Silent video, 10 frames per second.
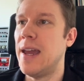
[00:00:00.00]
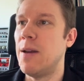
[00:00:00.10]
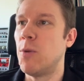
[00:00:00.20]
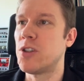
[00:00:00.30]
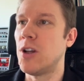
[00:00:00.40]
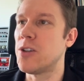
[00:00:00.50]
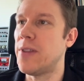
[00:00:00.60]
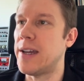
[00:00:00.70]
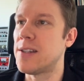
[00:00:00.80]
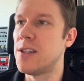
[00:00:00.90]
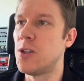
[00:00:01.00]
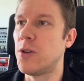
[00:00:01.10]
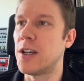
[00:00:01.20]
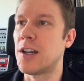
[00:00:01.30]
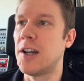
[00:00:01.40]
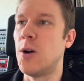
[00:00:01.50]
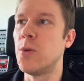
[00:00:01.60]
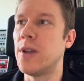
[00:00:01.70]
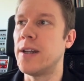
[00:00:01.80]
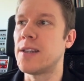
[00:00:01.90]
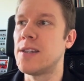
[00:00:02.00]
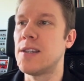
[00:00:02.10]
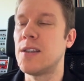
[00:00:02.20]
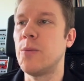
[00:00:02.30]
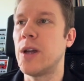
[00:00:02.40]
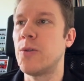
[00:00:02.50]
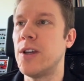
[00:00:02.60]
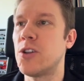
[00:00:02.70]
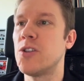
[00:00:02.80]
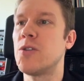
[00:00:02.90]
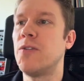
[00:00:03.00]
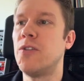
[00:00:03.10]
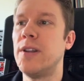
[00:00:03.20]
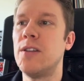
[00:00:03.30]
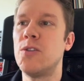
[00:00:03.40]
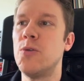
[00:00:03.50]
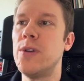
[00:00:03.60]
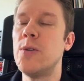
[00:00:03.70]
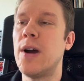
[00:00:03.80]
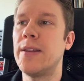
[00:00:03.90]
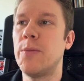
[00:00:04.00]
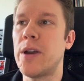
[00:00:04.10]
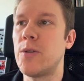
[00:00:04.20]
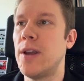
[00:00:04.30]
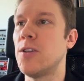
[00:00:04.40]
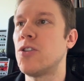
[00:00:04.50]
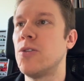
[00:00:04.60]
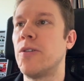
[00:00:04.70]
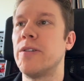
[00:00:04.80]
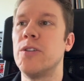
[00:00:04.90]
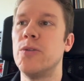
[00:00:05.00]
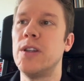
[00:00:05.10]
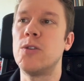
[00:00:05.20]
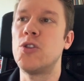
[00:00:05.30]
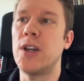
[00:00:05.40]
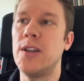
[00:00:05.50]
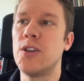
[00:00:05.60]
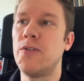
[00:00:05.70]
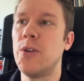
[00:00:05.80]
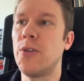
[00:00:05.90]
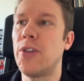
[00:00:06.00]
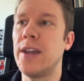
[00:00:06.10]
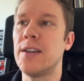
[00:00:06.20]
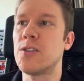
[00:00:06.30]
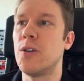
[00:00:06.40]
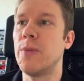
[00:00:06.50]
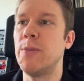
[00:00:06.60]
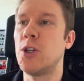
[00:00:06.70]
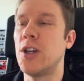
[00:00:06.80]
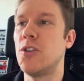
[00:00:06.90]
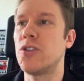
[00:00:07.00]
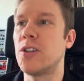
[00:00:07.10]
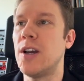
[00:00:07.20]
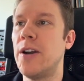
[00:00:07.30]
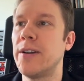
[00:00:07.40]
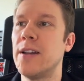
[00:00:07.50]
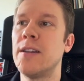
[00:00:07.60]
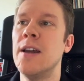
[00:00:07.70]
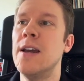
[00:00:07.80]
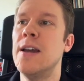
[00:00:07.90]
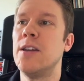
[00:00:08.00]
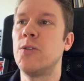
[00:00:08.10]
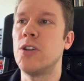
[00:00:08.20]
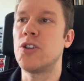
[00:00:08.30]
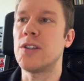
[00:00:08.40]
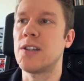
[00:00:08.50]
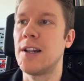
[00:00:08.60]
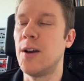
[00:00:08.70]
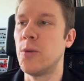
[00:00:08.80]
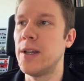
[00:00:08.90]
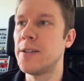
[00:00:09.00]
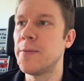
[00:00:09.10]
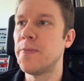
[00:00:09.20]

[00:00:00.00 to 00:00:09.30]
What's also nice is you can clone an existing migration. So if you need to rerun a migration, or you need to change a few things, or maybe change the target, you can just clone it.